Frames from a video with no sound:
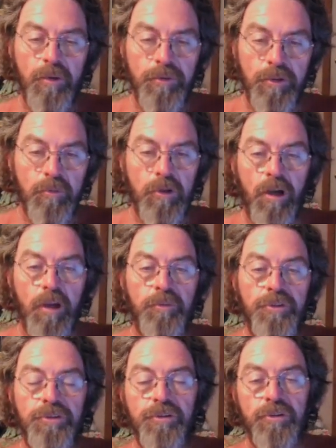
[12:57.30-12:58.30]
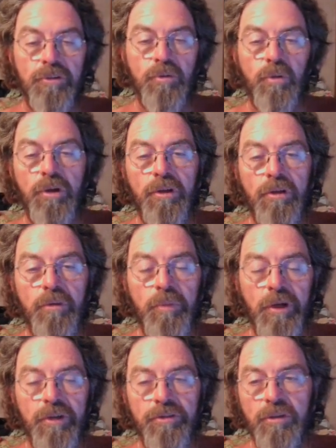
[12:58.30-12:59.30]
and sometimes it's just a quick and a
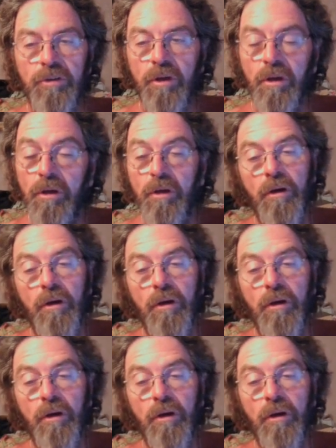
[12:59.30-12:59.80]
passing,